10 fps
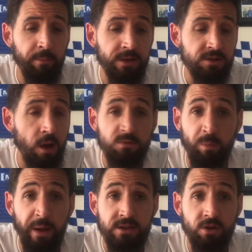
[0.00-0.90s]
In terms
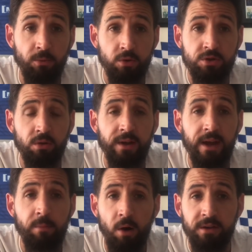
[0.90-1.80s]
of bench, I'm not sure
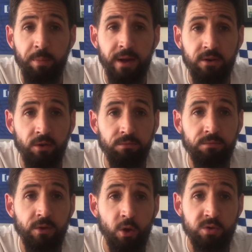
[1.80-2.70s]
yet. It might depend on
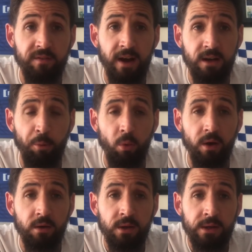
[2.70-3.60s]
who's available
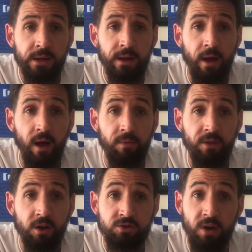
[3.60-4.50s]
that
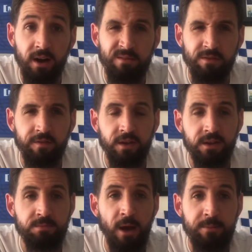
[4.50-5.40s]
are struggling for
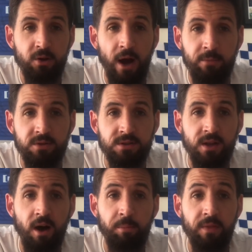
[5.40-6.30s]
fitness, maybe not able to
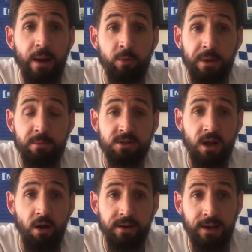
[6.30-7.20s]
start. But that would be my
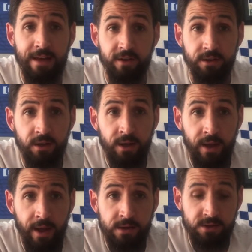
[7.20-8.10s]
starting 11.
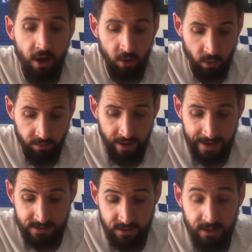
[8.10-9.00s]
So
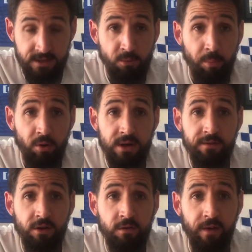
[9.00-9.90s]
that is my
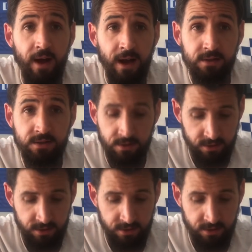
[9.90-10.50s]
preview for us.